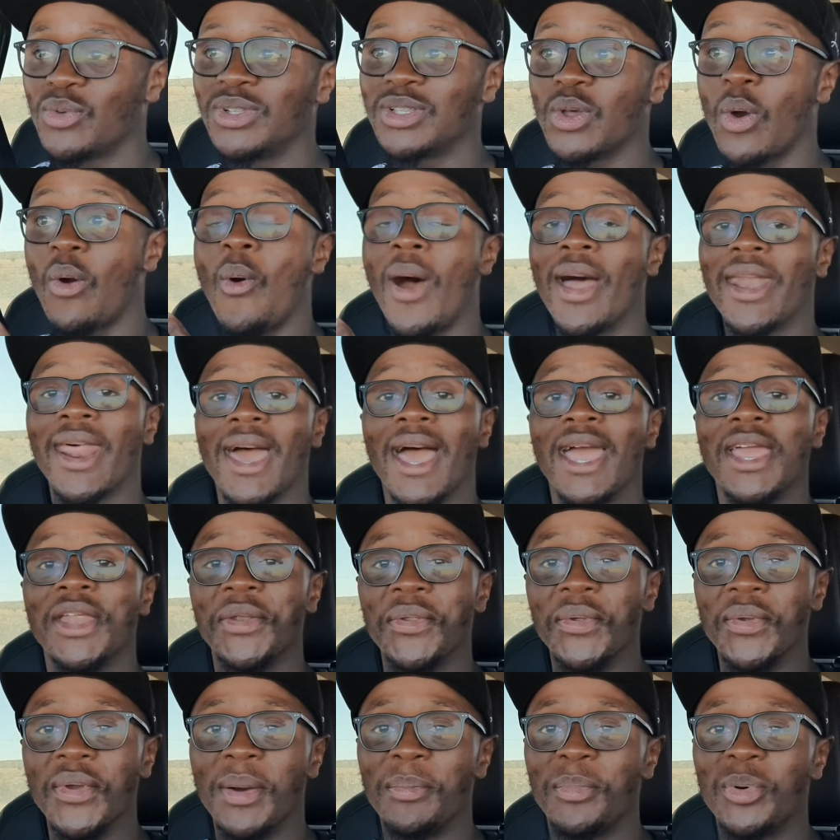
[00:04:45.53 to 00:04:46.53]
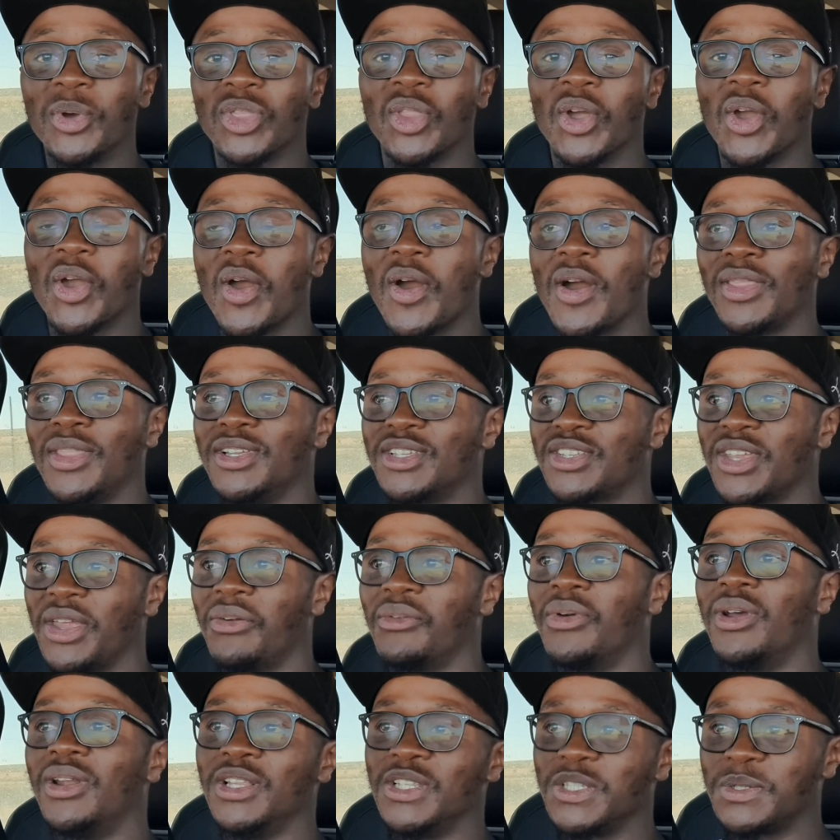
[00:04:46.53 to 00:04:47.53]
With what I do, I put the
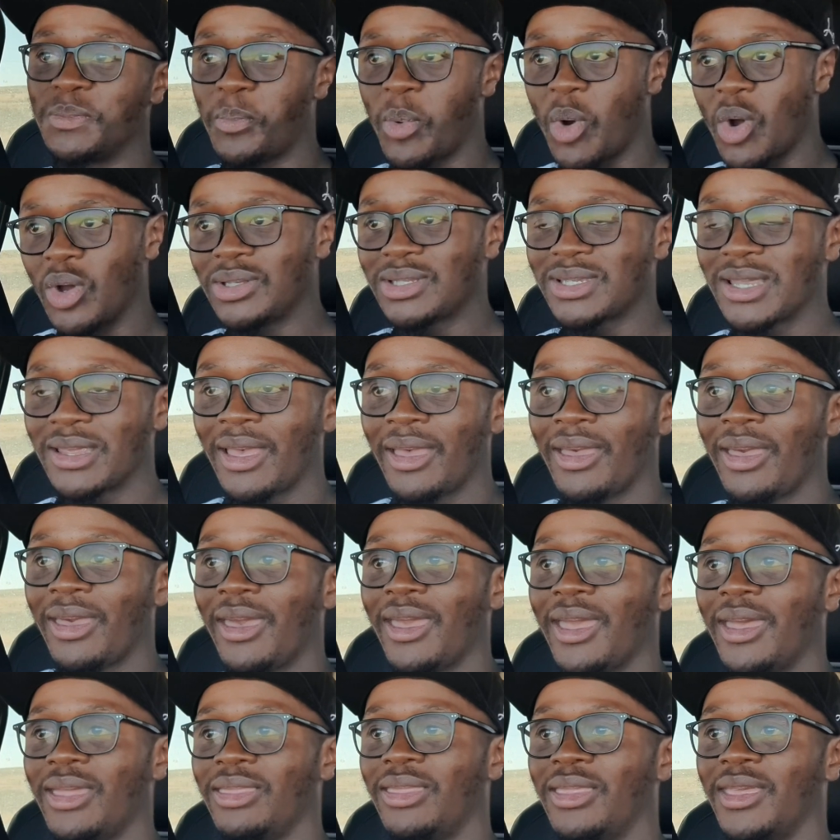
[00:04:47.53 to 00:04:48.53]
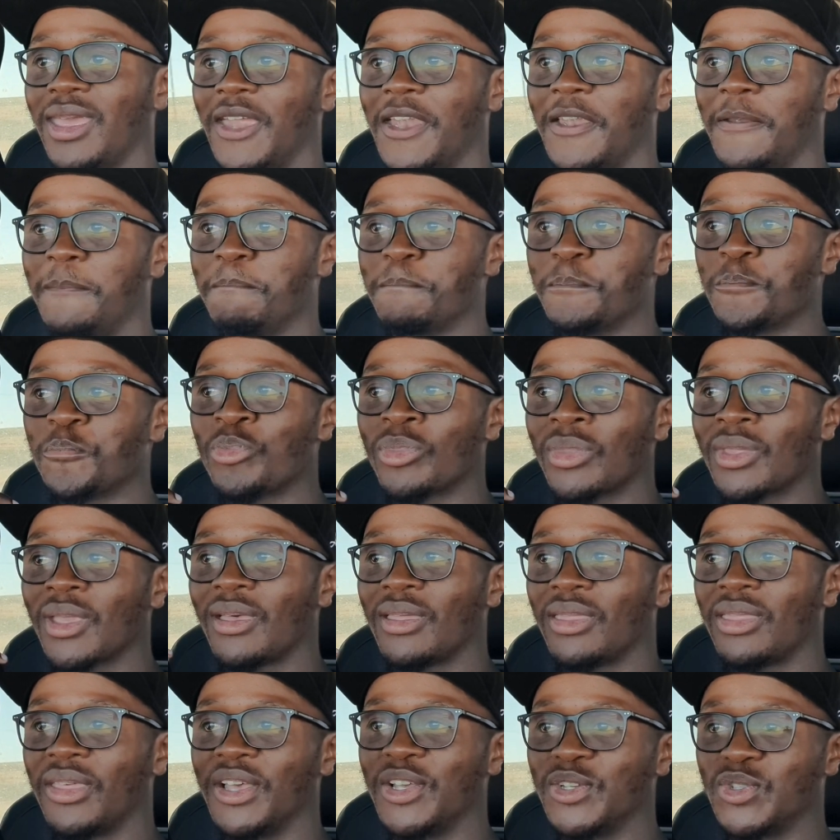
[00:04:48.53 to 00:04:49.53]
steering wheel in sport, and then
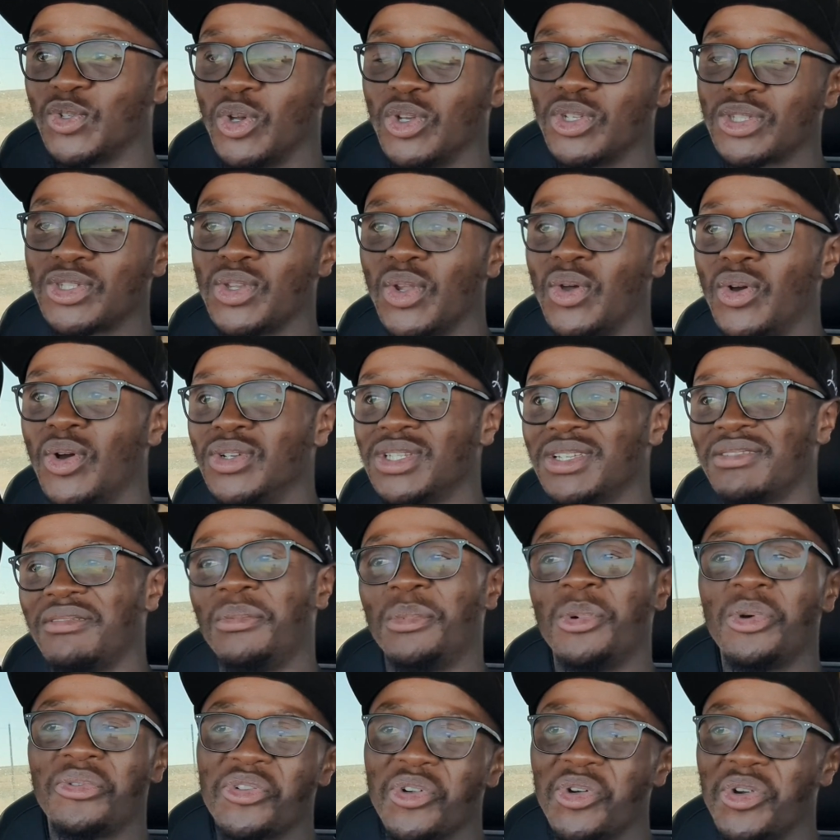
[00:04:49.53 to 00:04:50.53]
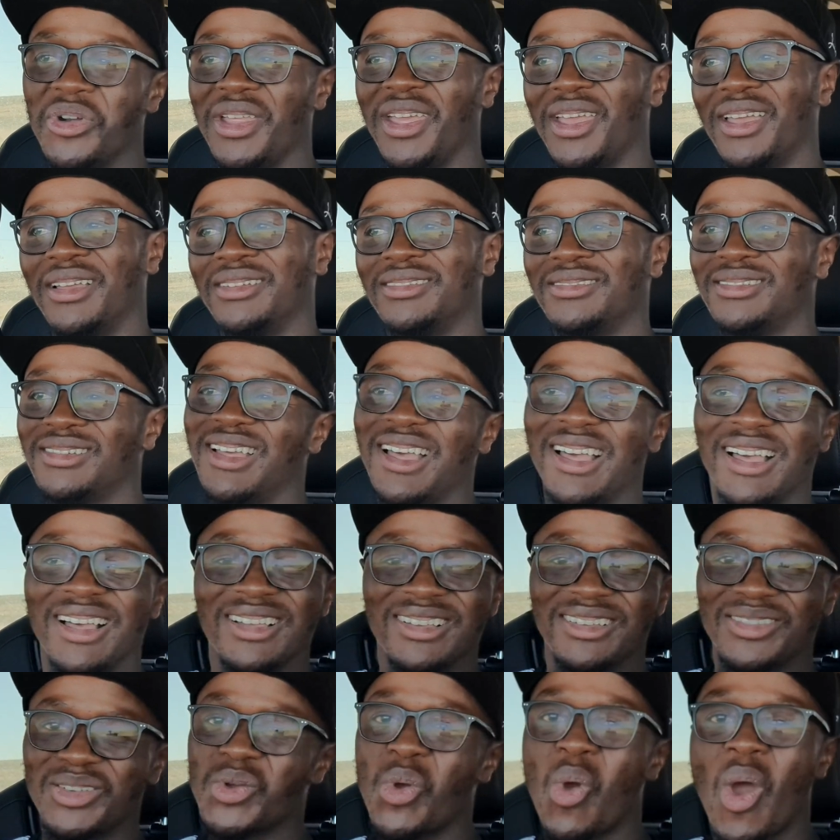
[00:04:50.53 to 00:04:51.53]
the exhaust note. If I'm off-roading,
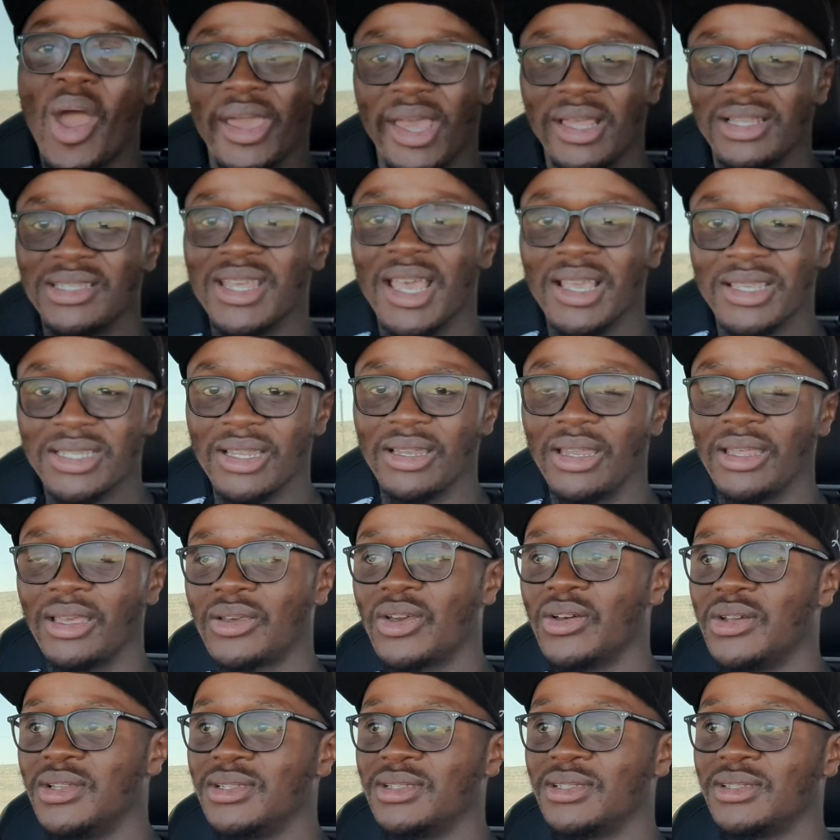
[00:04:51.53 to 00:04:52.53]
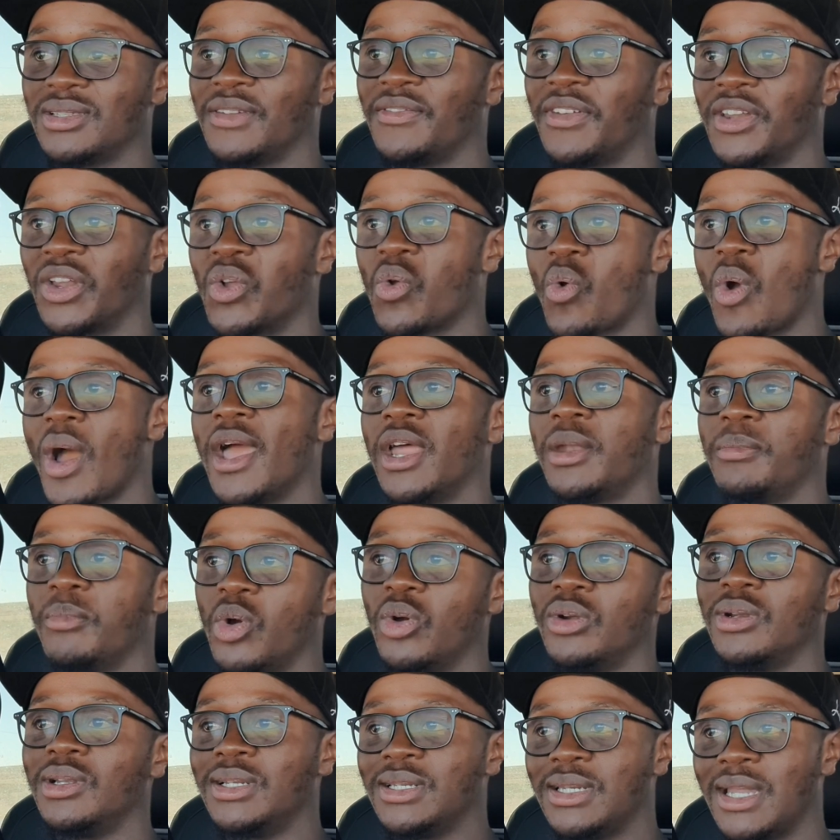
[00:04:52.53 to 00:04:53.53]
quiet actually, because even in quiet
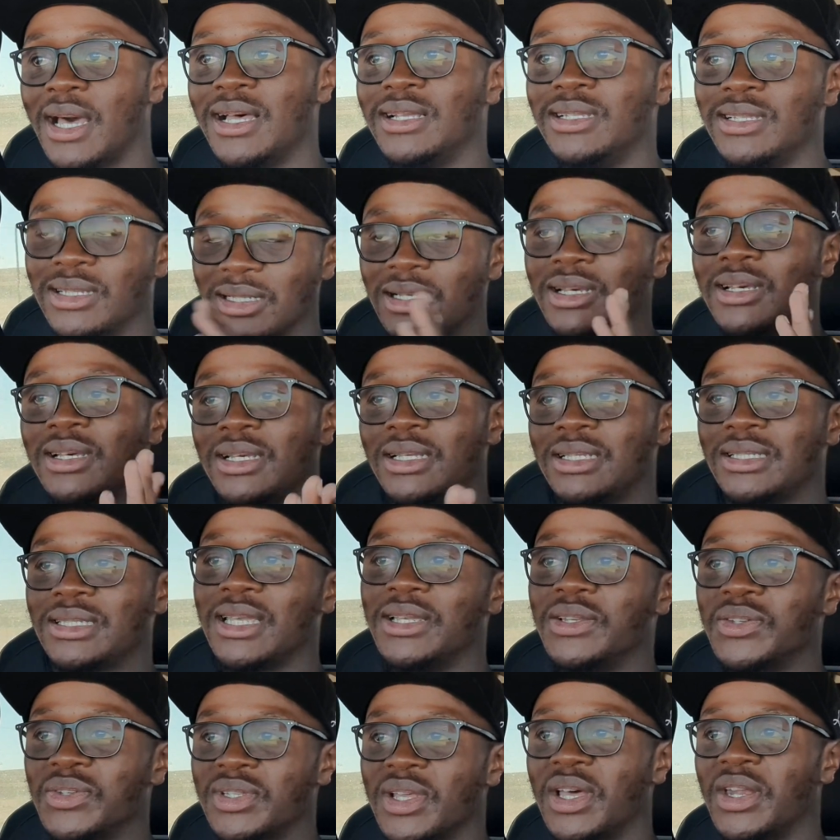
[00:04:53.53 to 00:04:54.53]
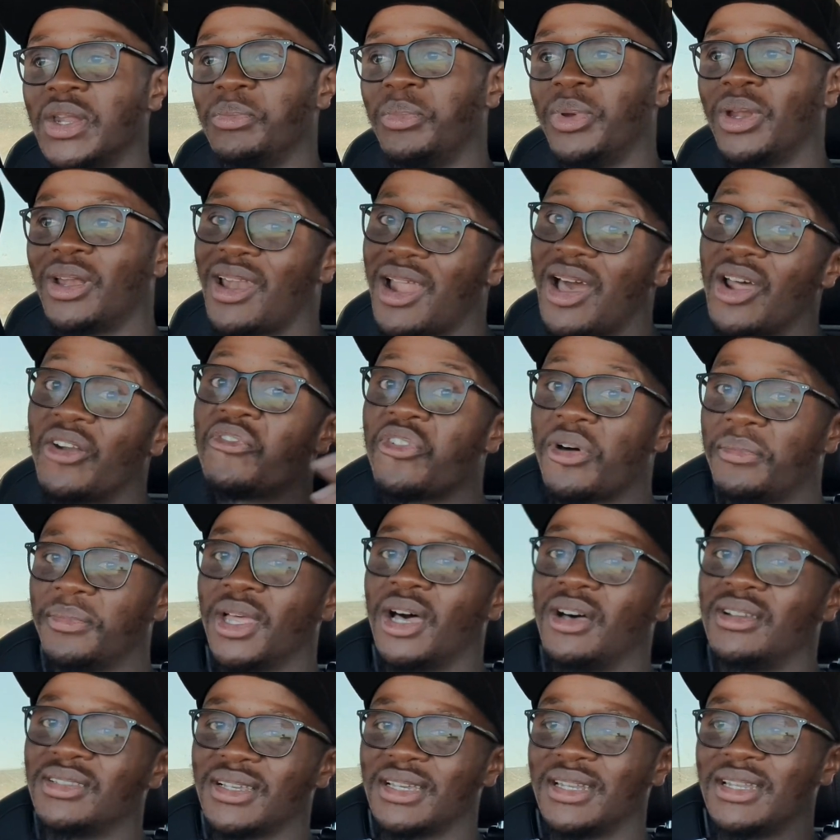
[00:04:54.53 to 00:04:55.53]
mode, it does tend to sound a bit loud from
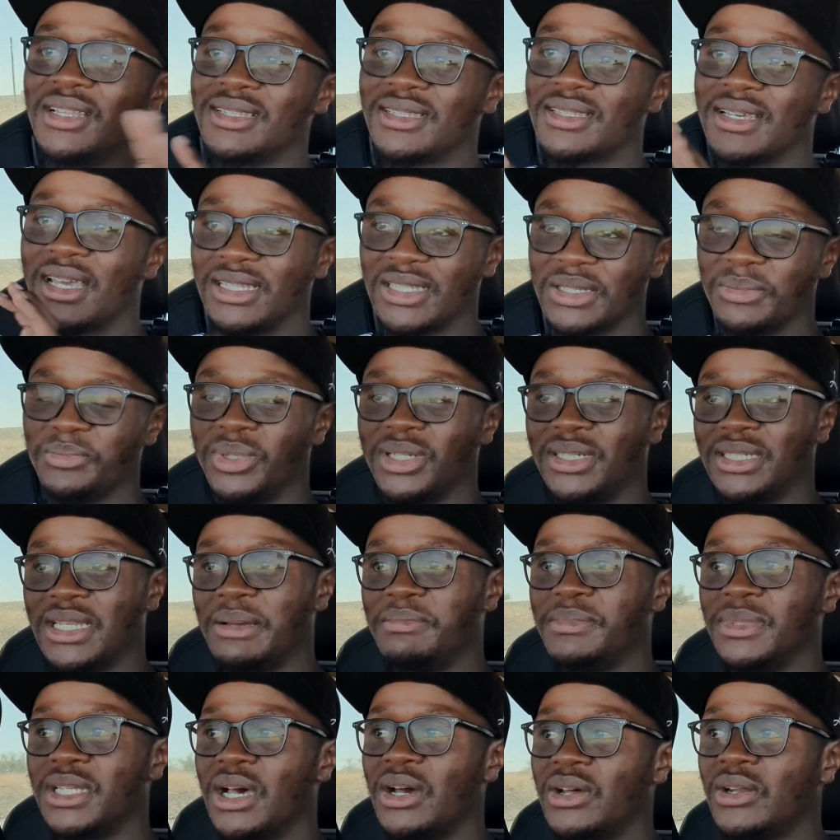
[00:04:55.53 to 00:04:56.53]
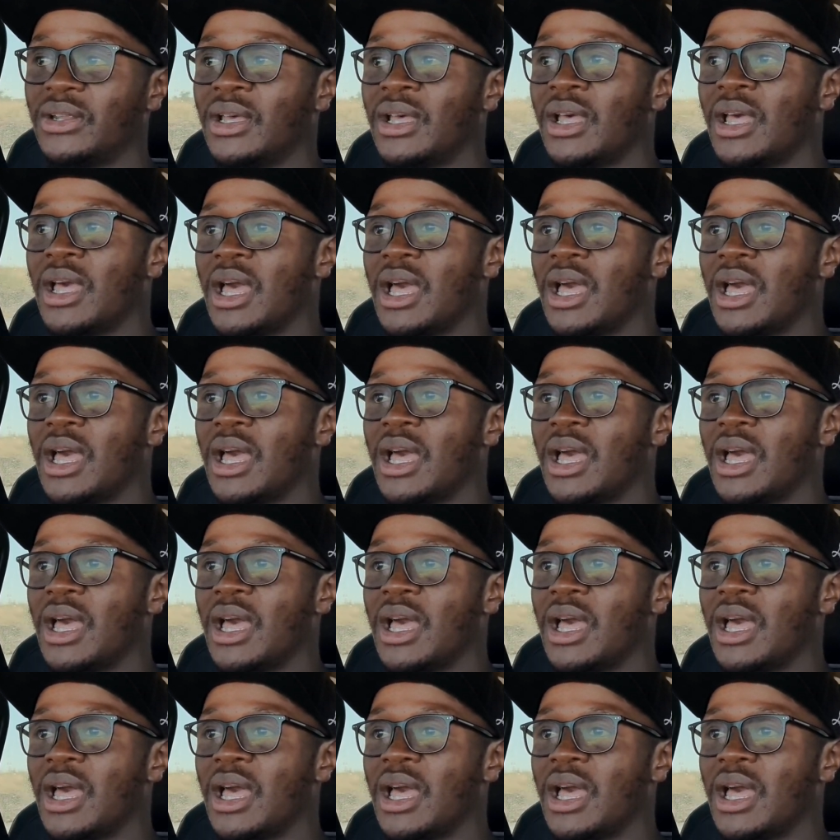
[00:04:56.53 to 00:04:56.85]
the outside. Inside, it's a bit dumbed down.